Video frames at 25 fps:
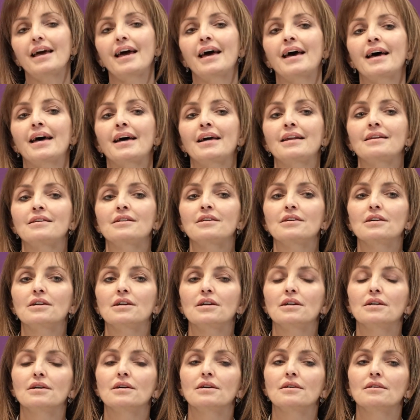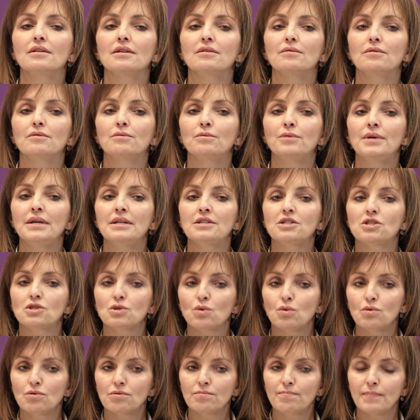And we
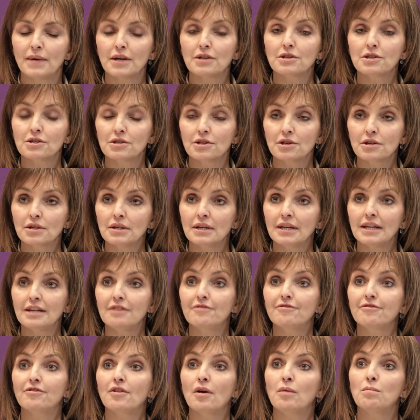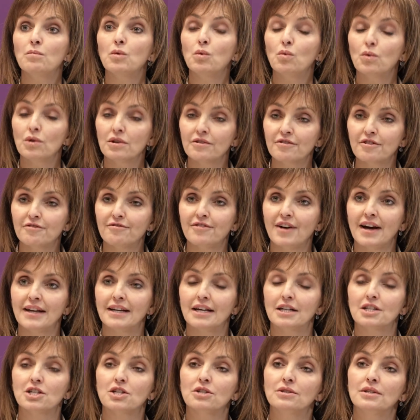saw most certainly from all of the
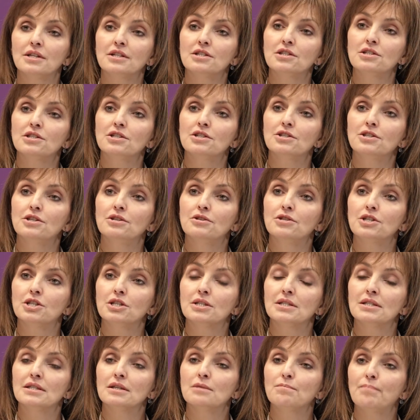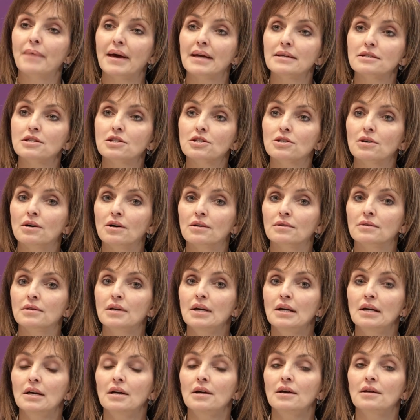financial institutions that based
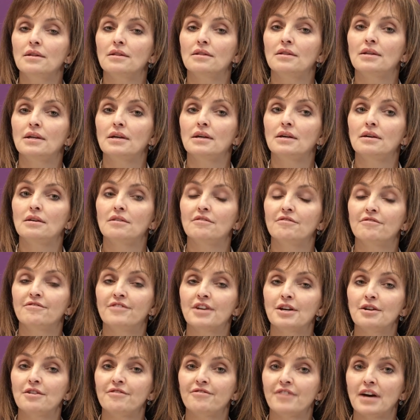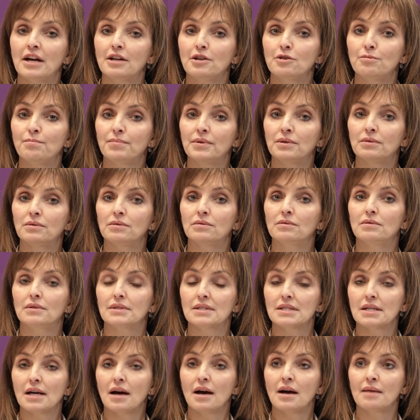on the very valuable
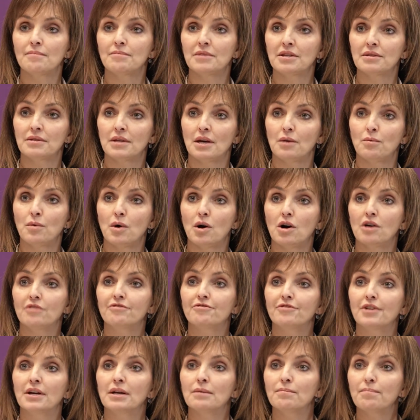time that they were offering,